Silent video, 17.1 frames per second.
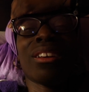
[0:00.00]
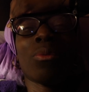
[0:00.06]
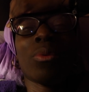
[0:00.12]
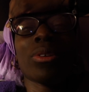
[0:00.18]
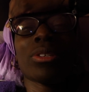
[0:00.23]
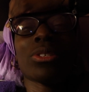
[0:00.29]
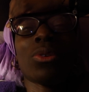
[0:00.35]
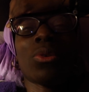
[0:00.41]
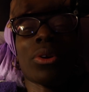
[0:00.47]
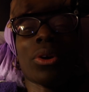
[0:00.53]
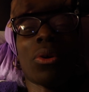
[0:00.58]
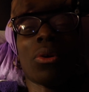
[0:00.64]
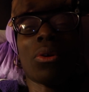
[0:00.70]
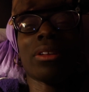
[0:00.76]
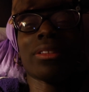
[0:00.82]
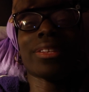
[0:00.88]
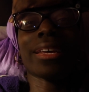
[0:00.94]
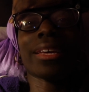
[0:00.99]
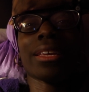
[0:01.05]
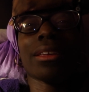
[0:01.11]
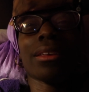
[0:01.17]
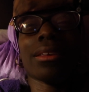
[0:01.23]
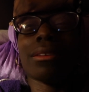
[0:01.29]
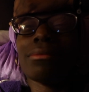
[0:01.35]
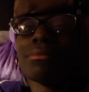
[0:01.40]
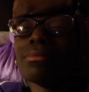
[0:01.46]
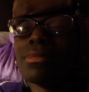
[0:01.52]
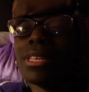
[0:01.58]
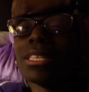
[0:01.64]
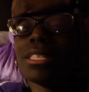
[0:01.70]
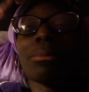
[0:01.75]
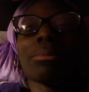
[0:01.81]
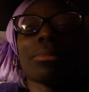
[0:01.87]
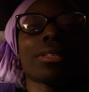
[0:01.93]
what's going on? Like,
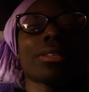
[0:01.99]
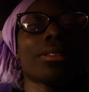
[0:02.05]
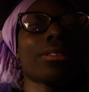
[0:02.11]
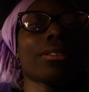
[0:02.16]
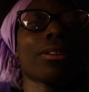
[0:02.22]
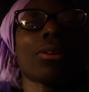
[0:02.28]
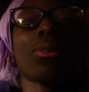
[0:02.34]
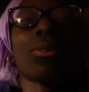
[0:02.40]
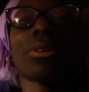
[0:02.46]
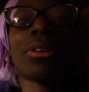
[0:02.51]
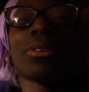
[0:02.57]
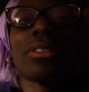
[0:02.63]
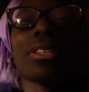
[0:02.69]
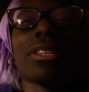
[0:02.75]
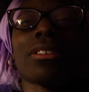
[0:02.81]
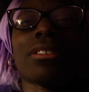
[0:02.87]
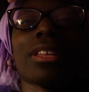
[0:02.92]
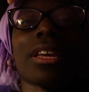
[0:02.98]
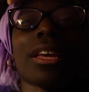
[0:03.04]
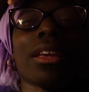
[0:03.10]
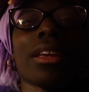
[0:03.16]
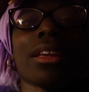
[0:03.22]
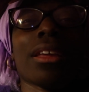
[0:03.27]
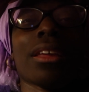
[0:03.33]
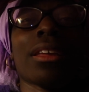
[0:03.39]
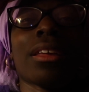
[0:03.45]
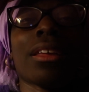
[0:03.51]
is something going on here? Like,